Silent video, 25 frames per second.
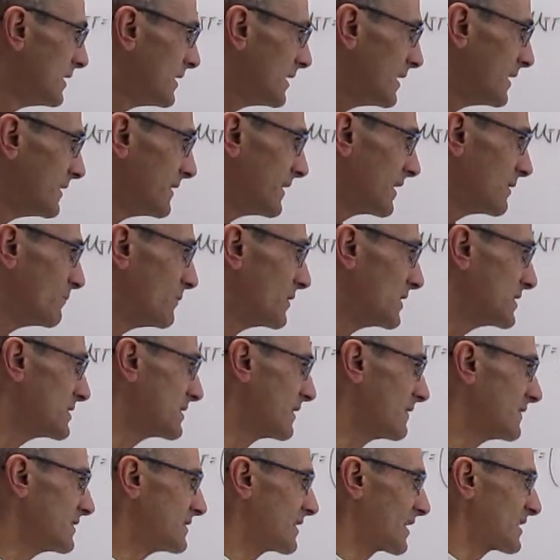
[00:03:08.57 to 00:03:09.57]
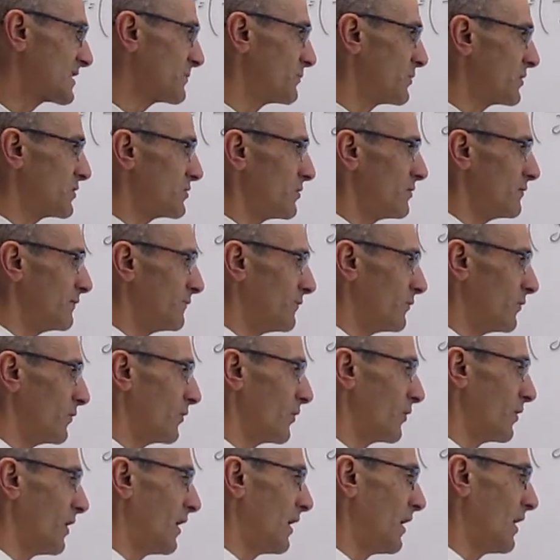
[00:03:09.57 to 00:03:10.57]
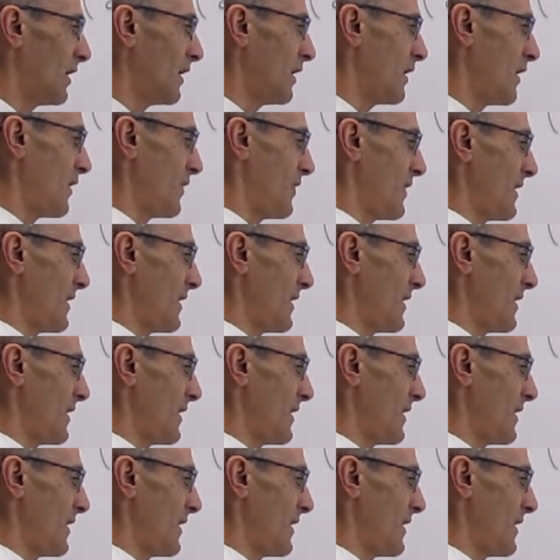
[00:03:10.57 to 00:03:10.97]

and that means that this expression for uh,